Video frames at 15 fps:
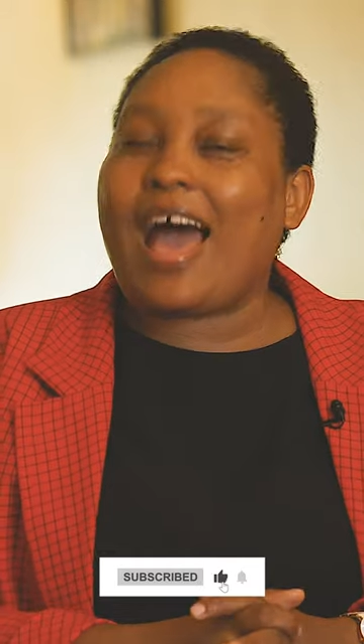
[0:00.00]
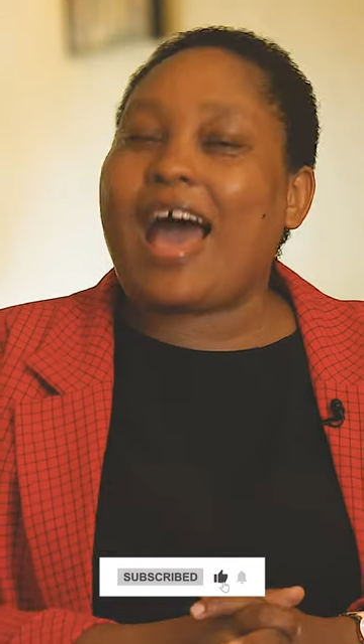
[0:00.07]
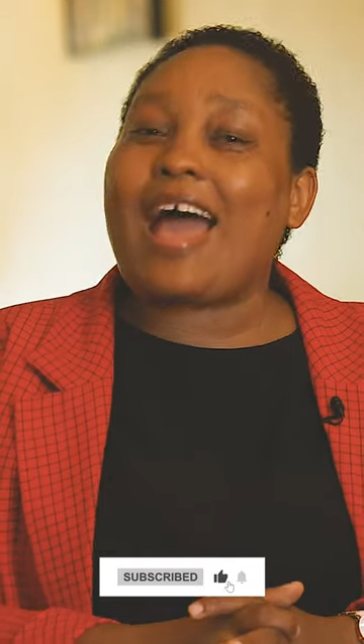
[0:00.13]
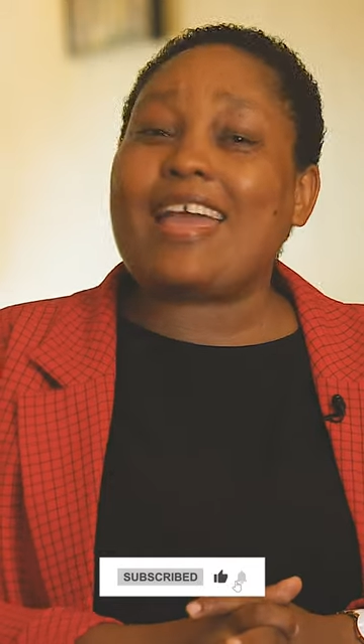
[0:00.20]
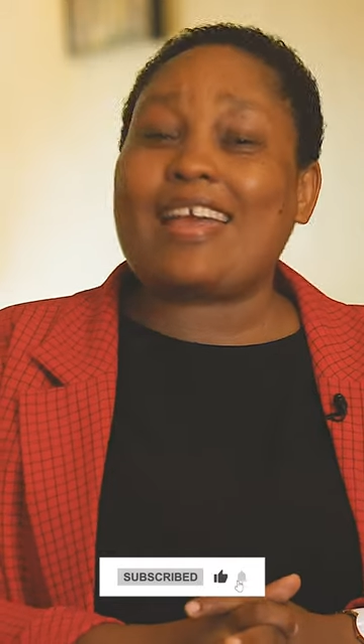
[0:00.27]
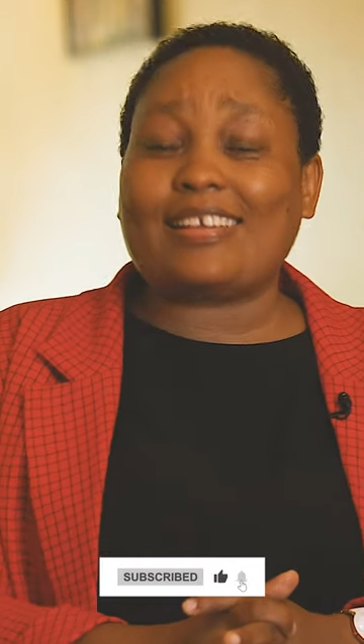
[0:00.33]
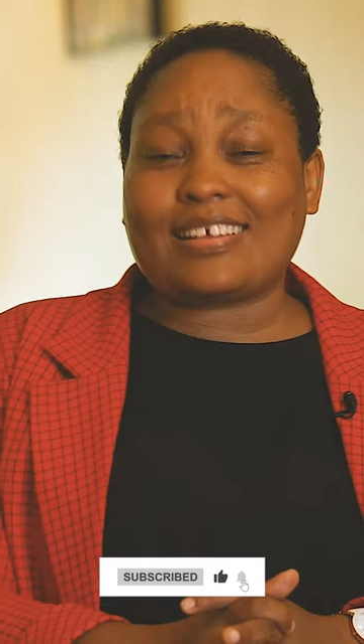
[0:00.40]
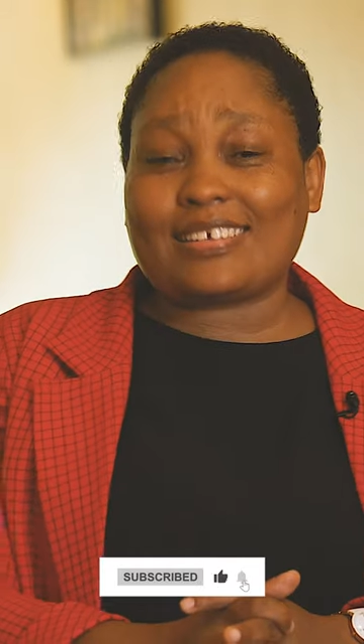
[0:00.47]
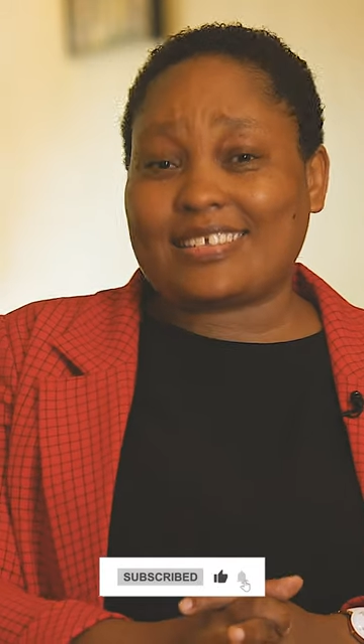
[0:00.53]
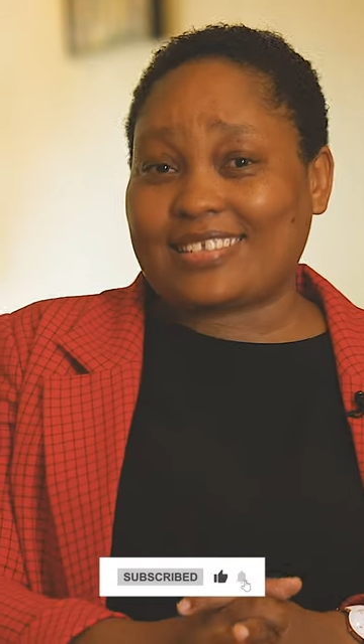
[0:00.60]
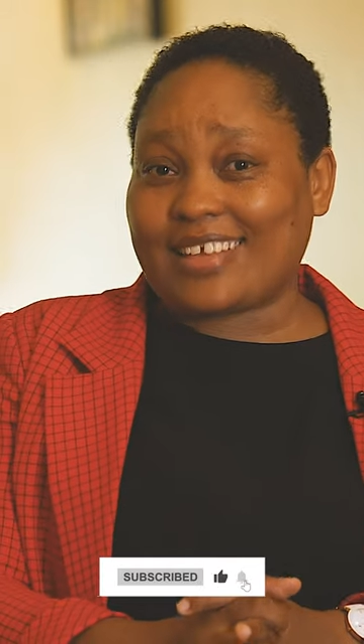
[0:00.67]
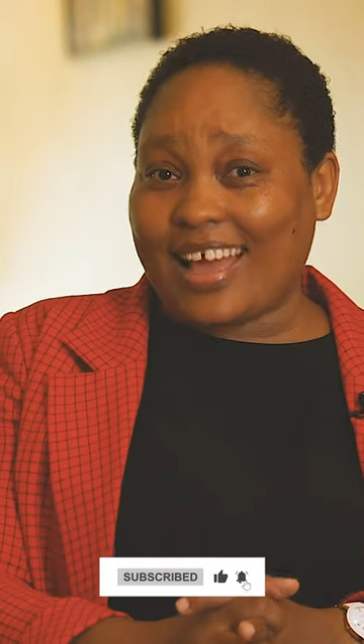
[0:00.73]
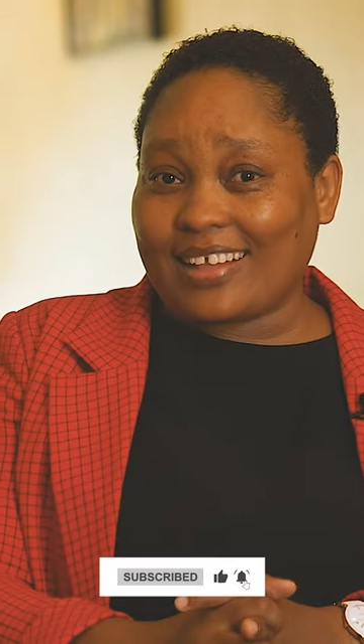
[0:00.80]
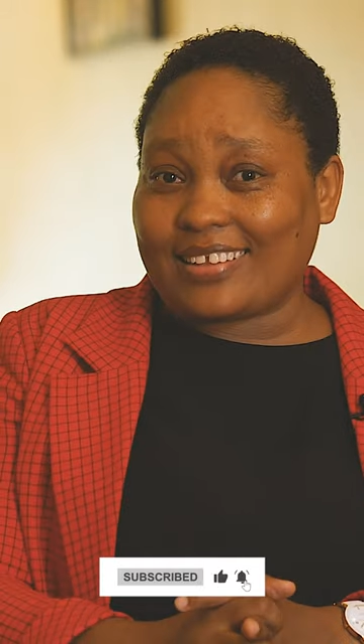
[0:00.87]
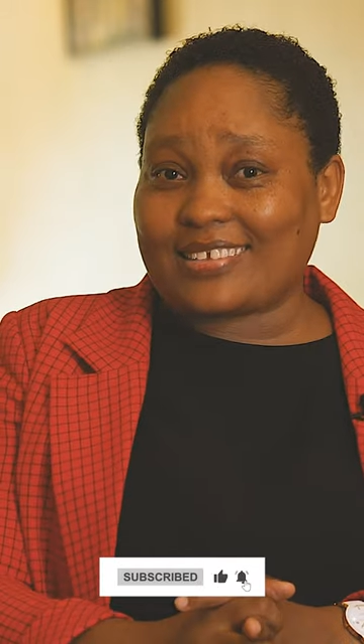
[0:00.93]
I
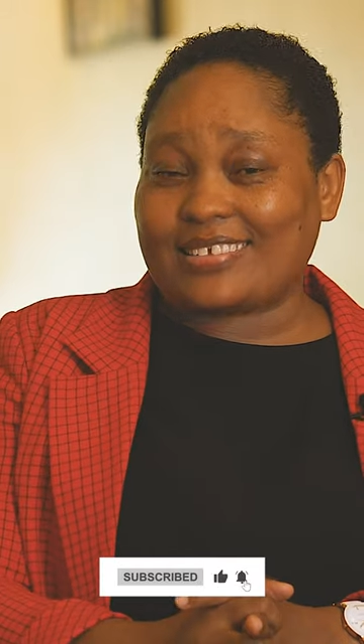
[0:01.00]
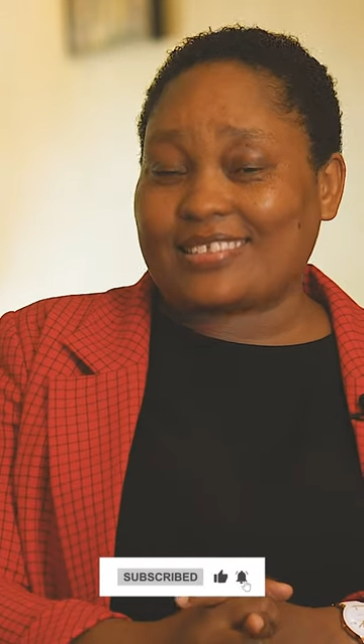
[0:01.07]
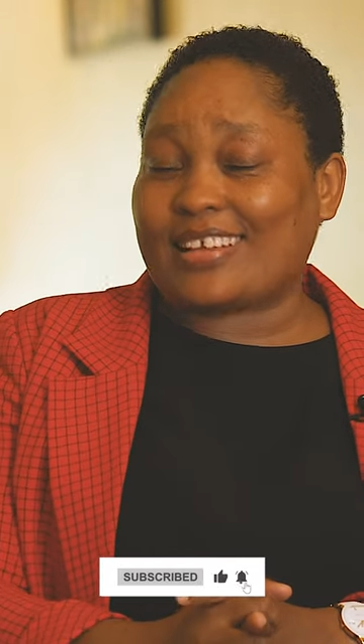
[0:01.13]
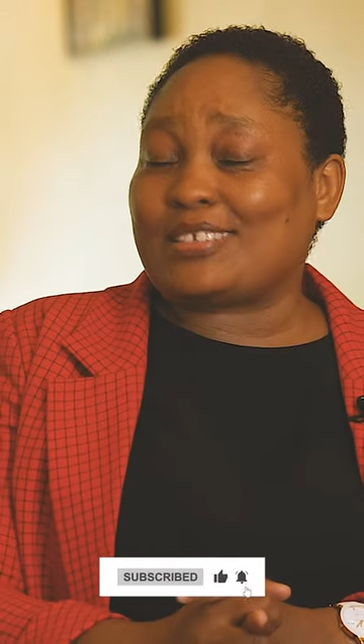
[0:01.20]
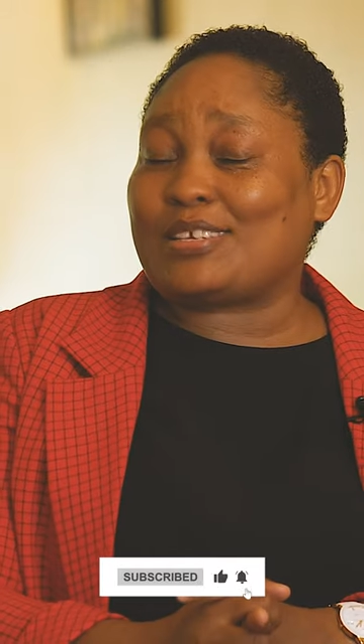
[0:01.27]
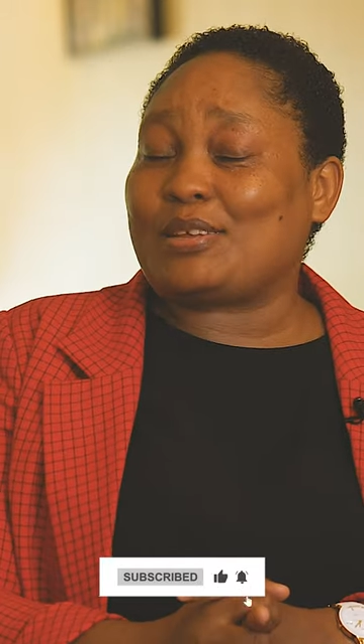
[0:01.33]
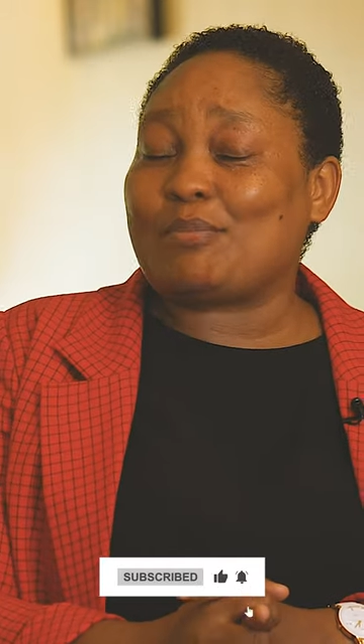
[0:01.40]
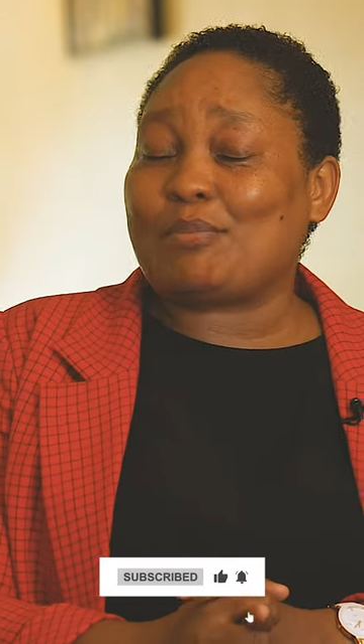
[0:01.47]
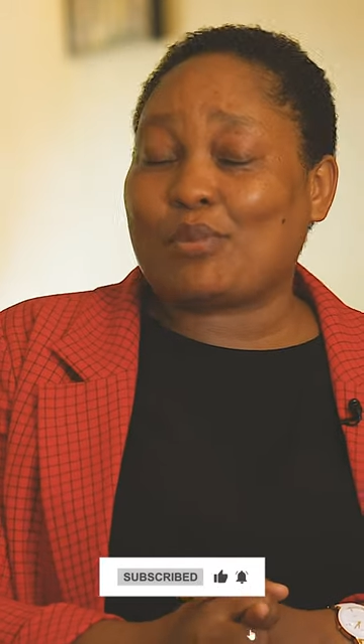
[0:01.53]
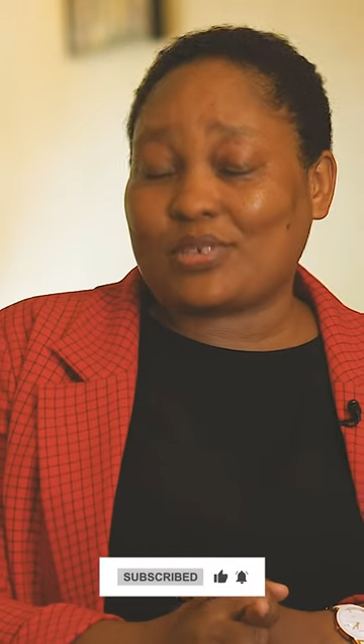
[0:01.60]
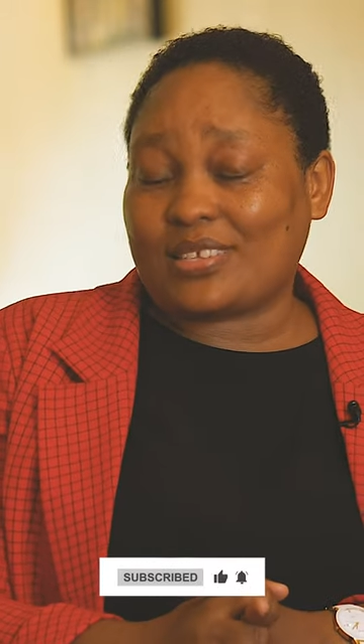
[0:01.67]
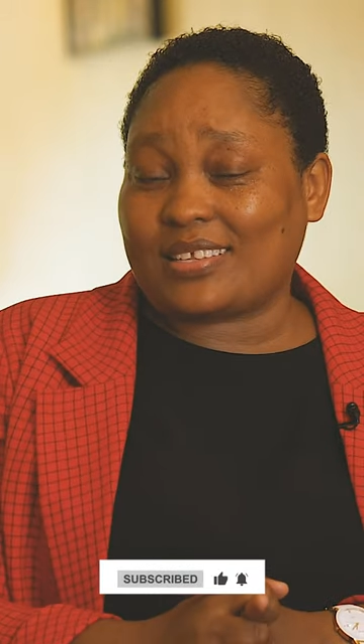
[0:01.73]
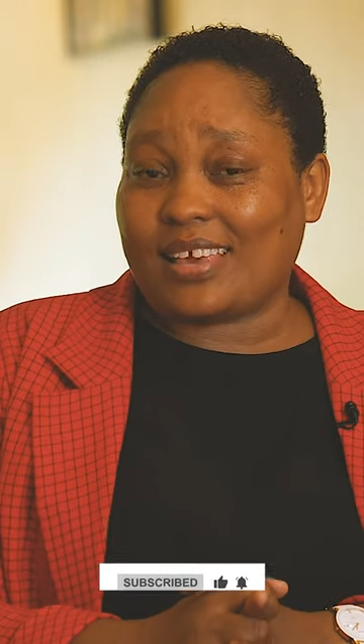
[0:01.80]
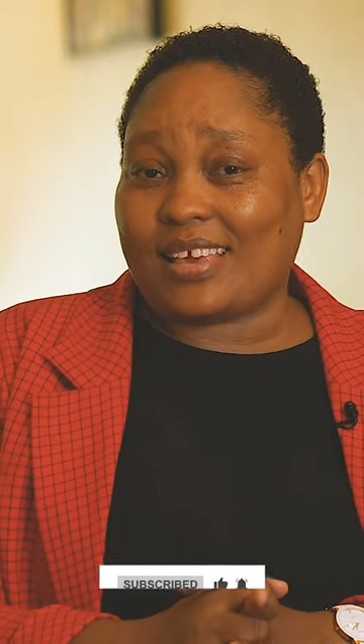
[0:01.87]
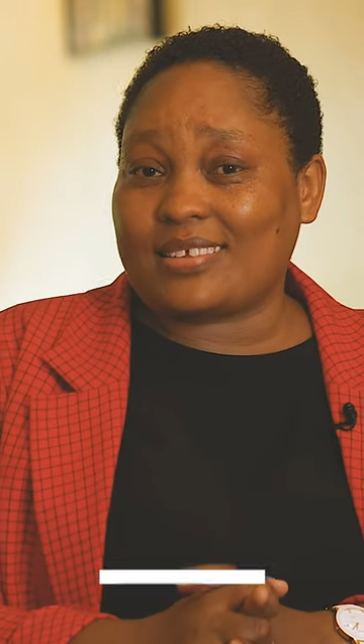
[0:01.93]
understand that in
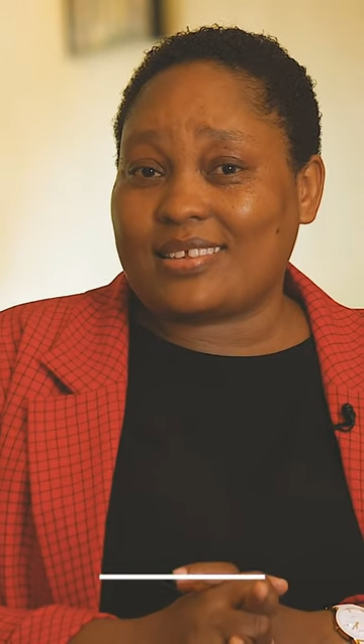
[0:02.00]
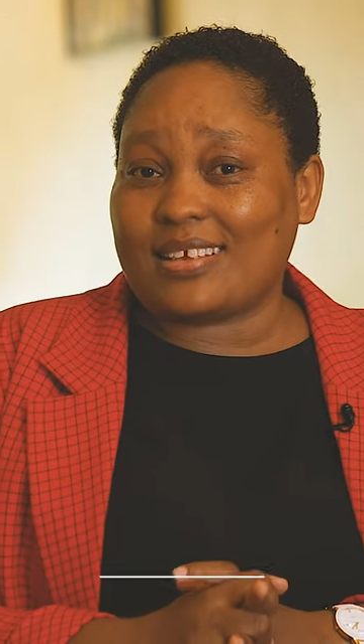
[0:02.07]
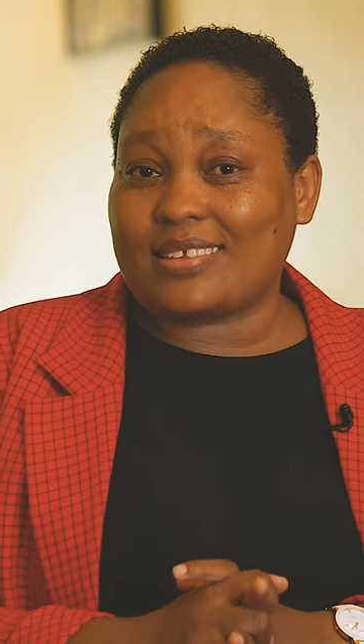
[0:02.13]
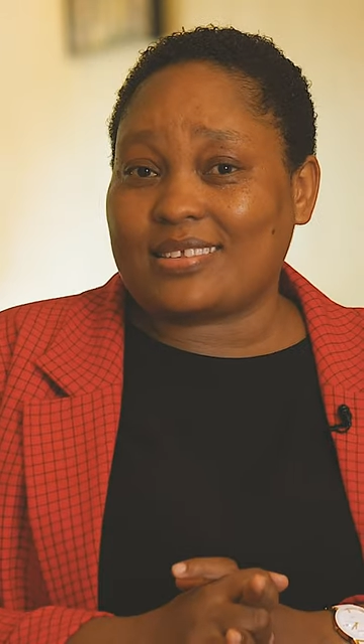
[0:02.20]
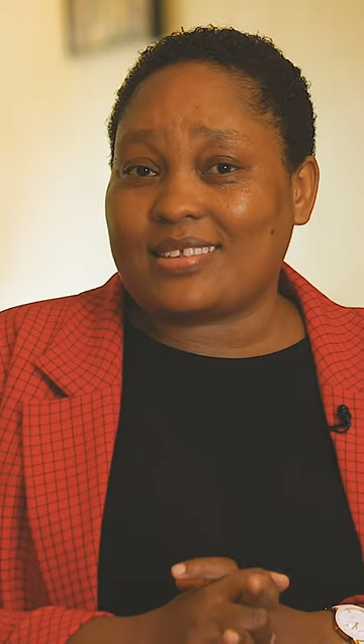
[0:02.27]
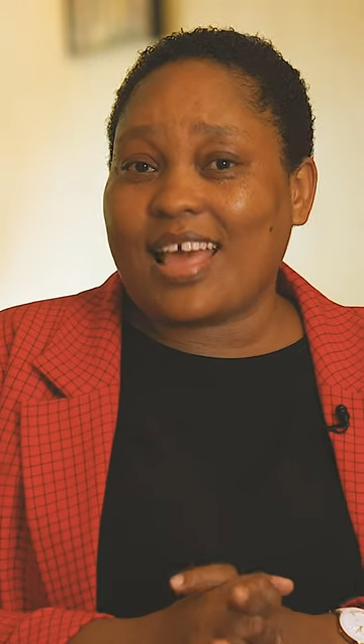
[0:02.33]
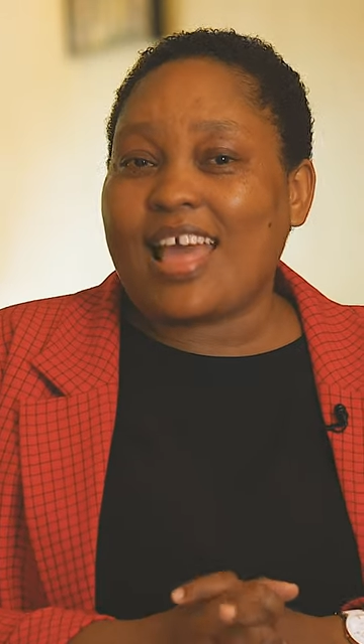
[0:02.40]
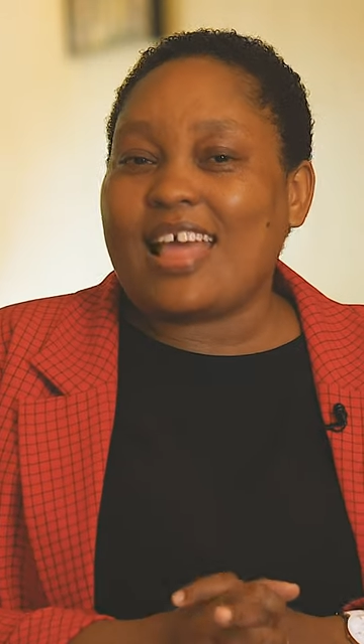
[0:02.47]
most cases,